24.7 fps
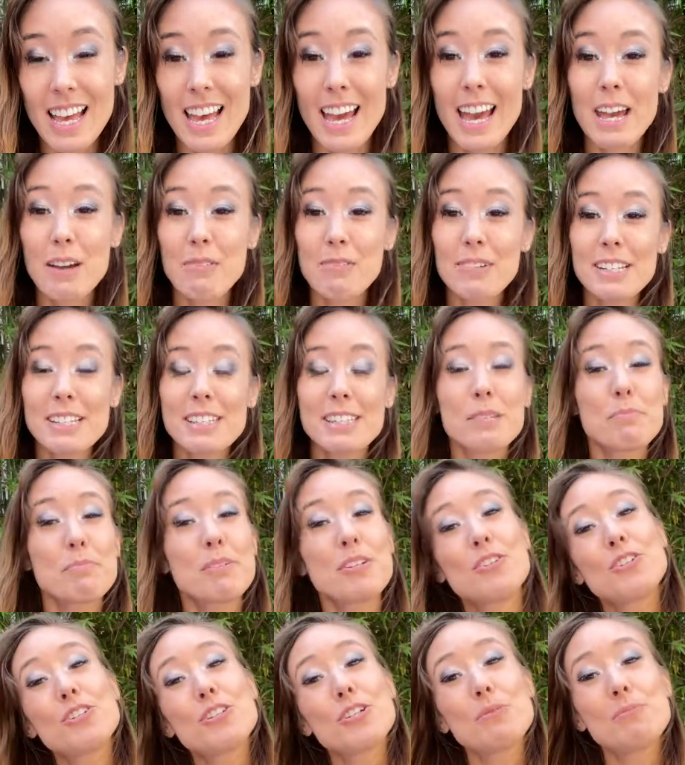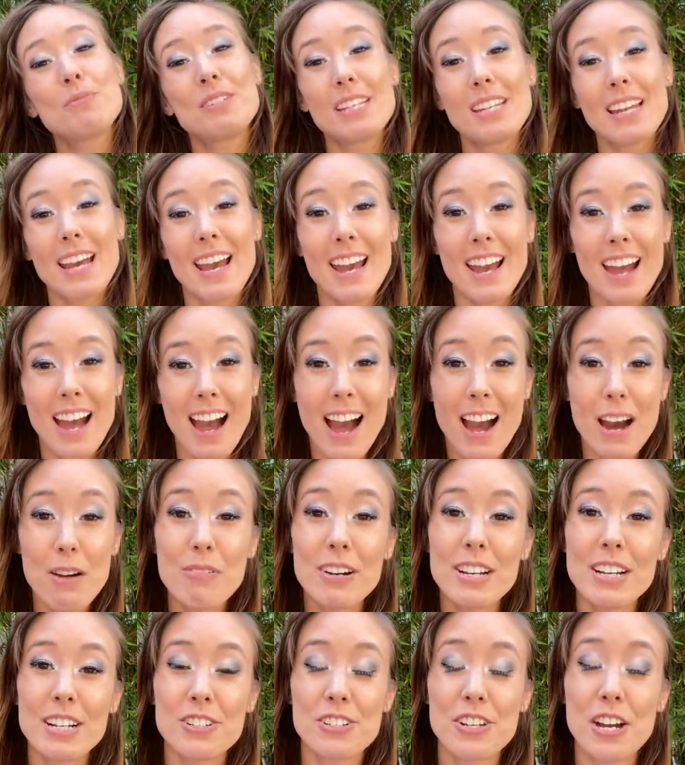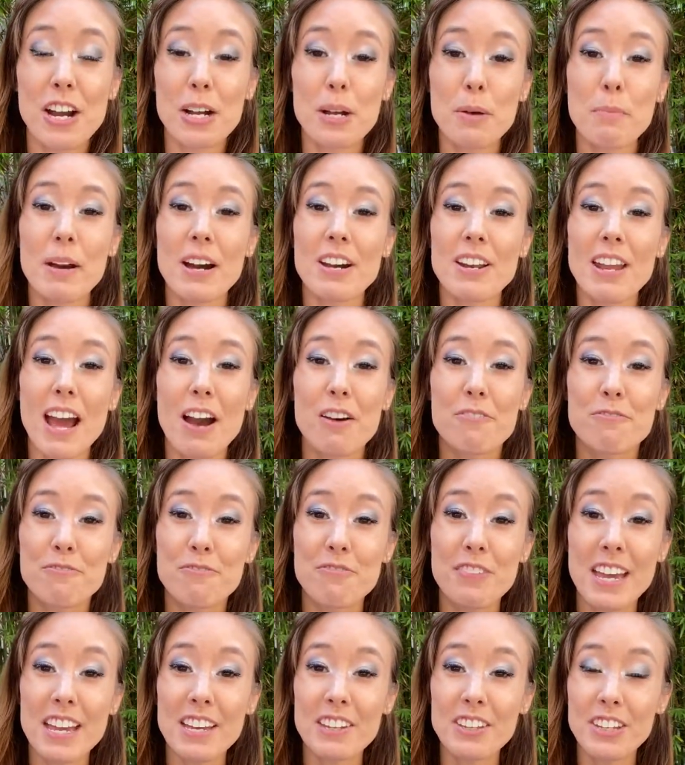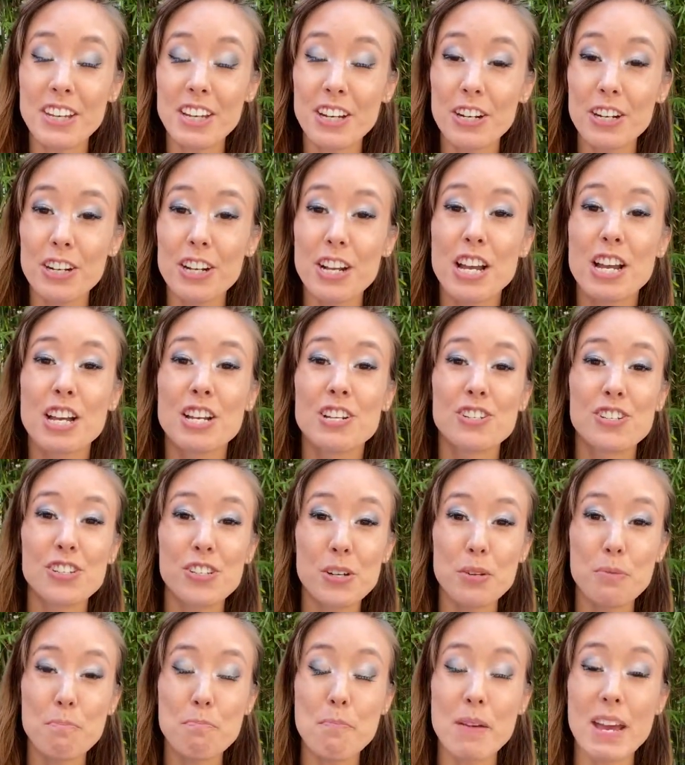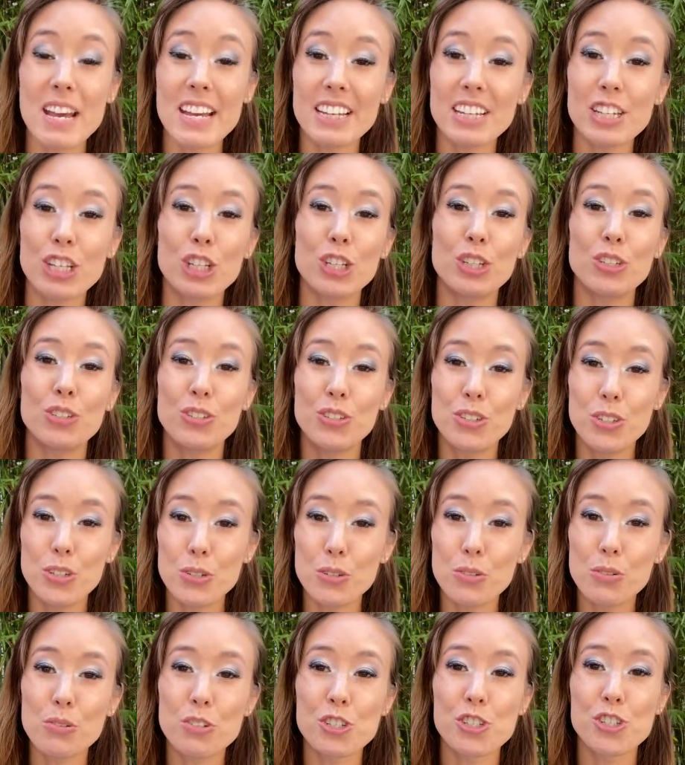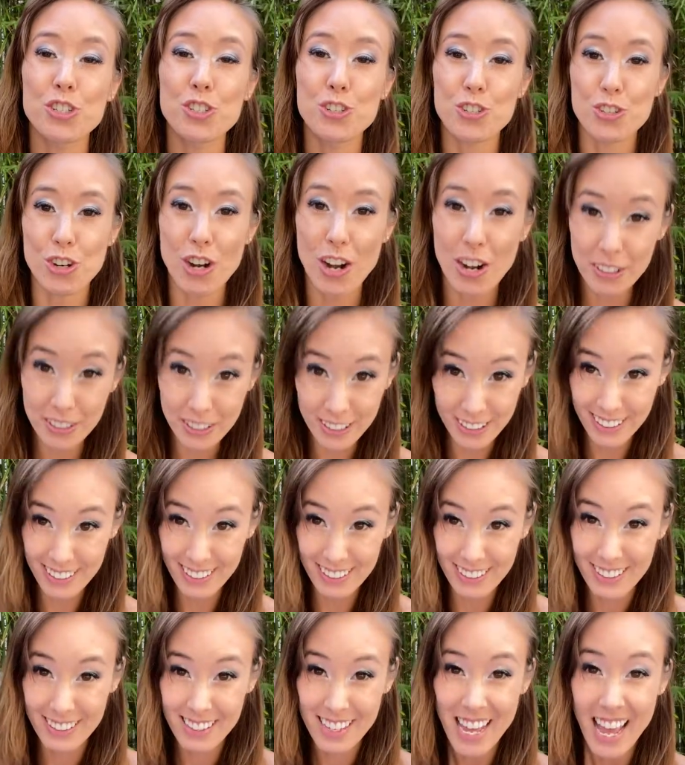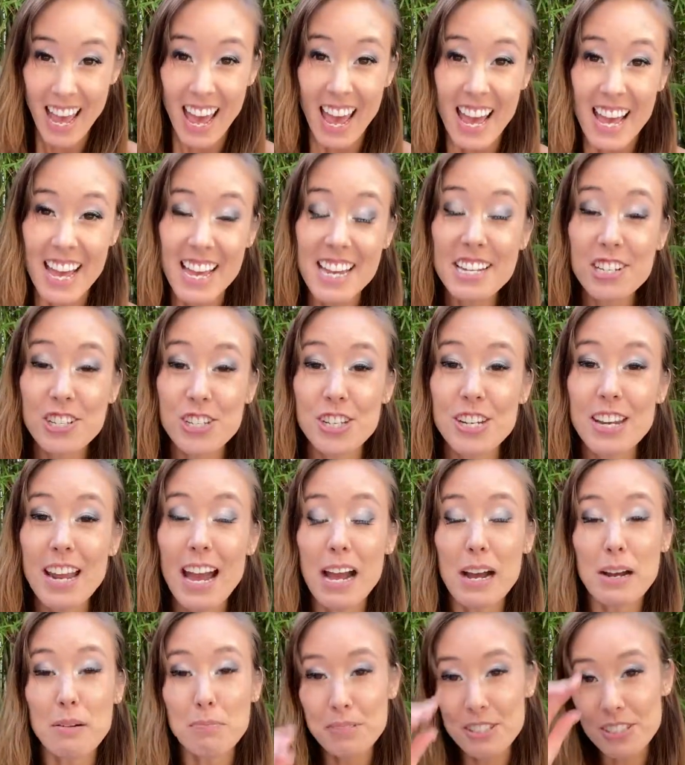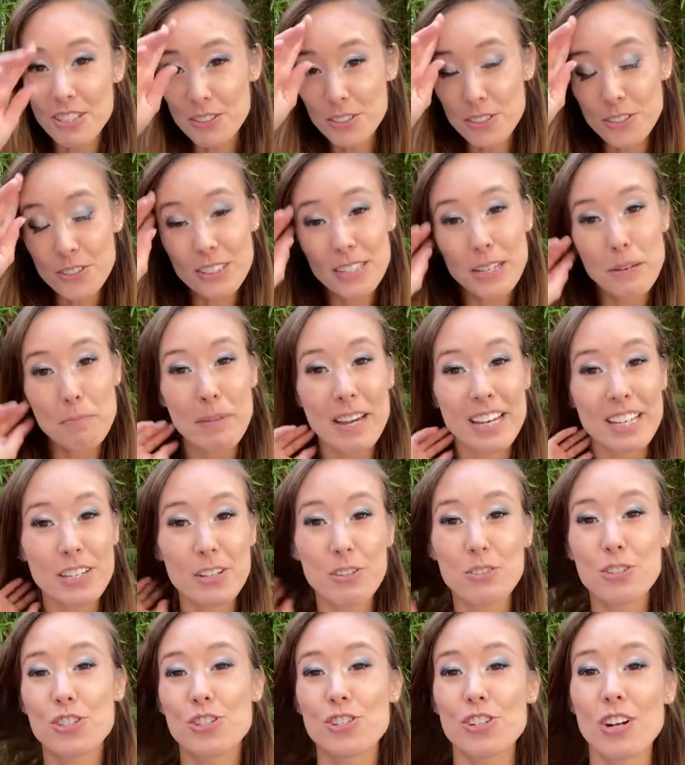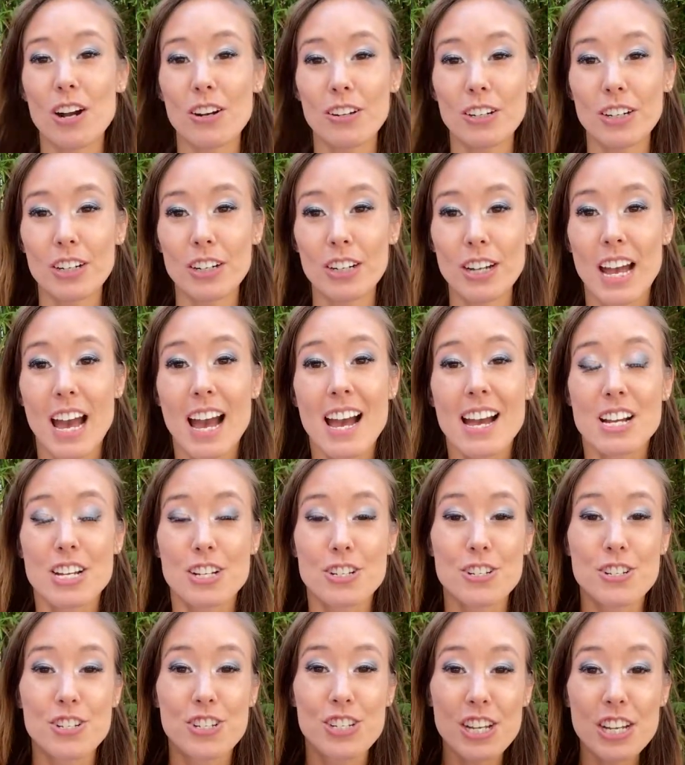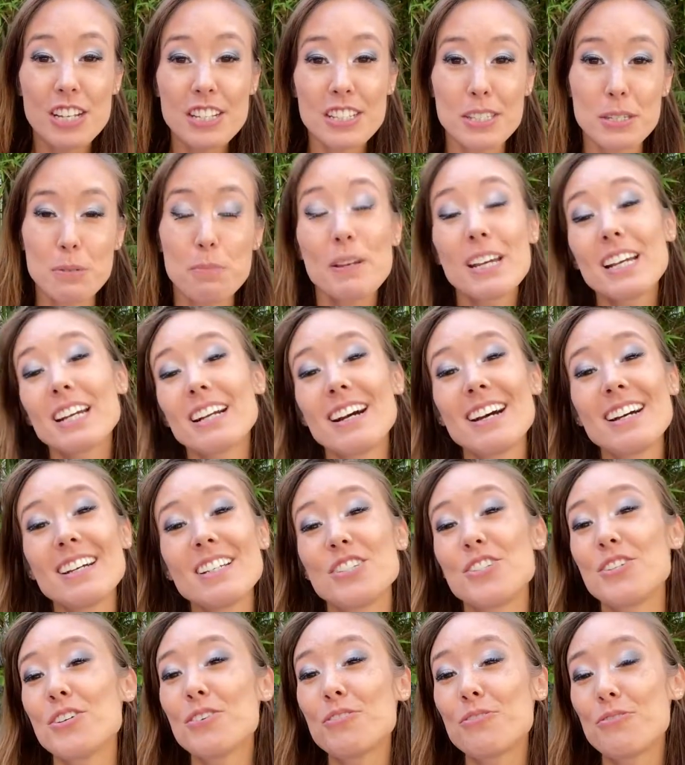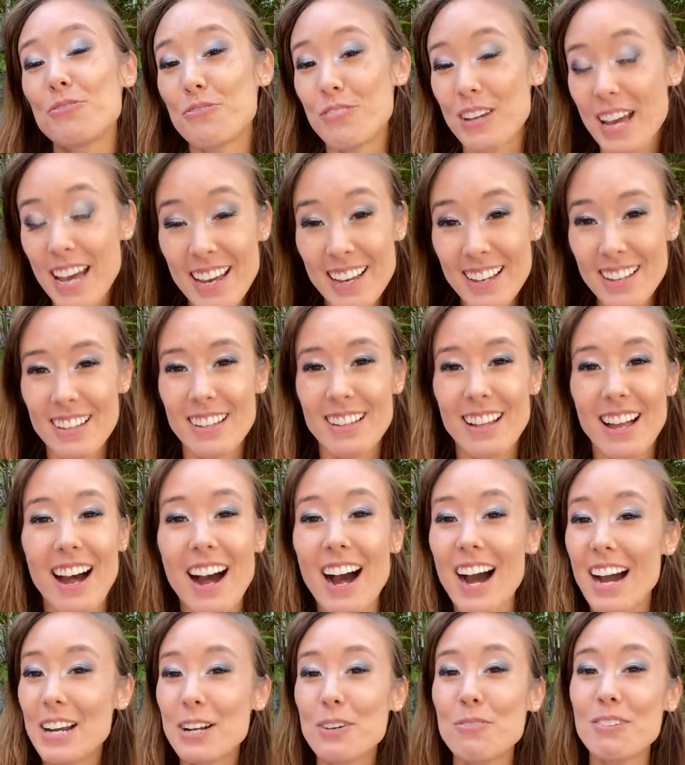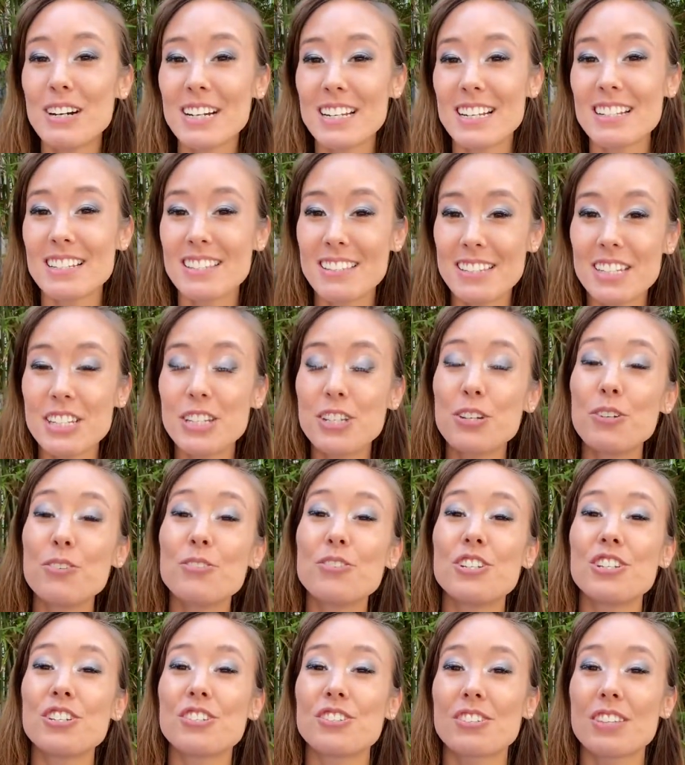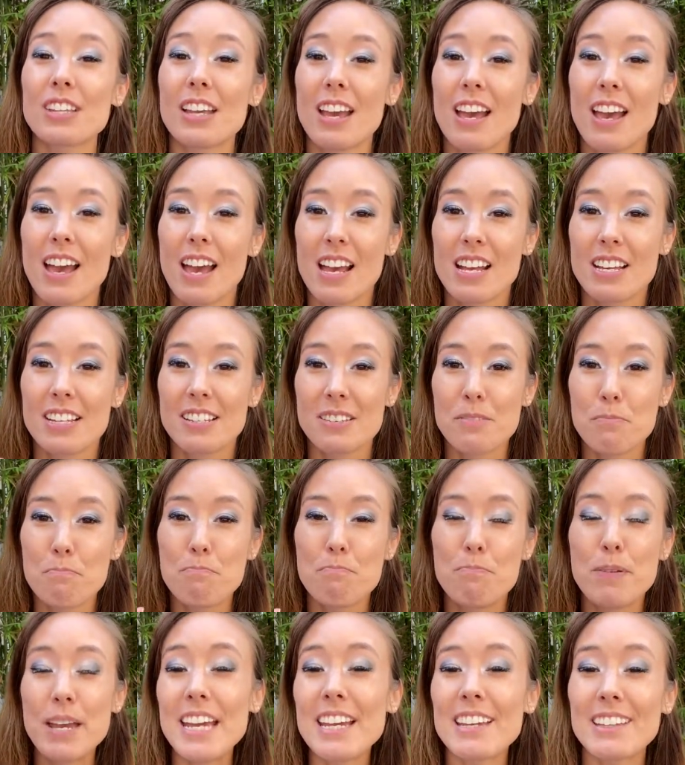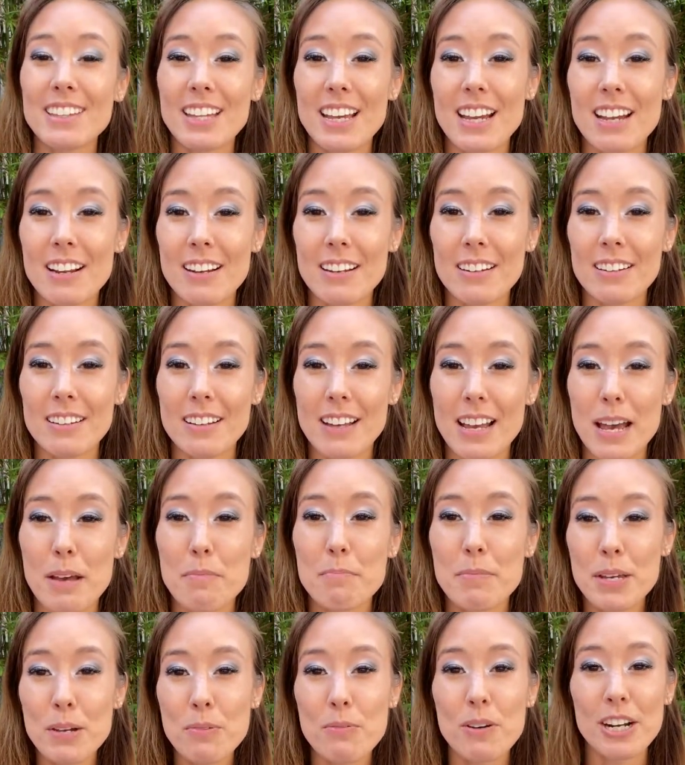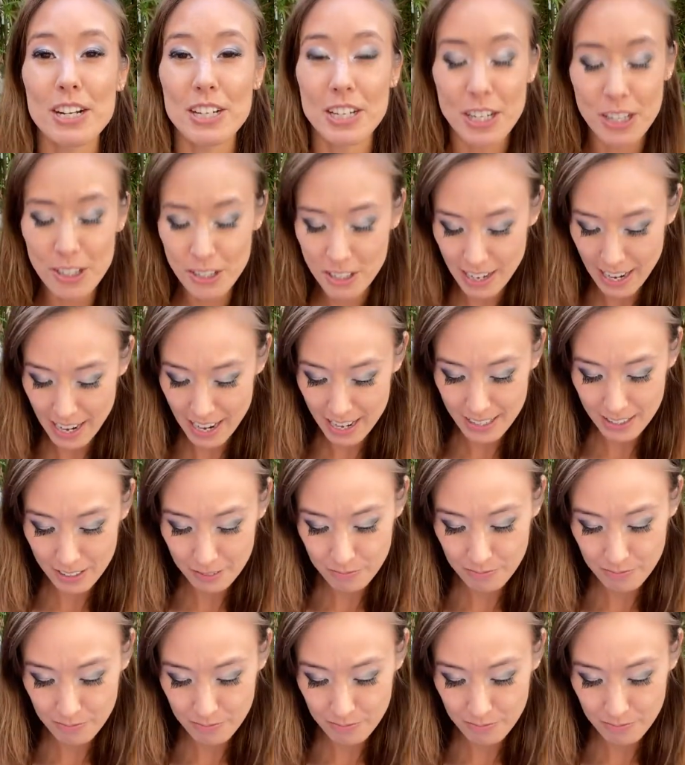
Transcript: Okay, what's up YouTube? Today I want to talk about how failure should make you stronger. It should absolutely make you stronger. Just because you fail, I don't want to see you just being there and be where you're at.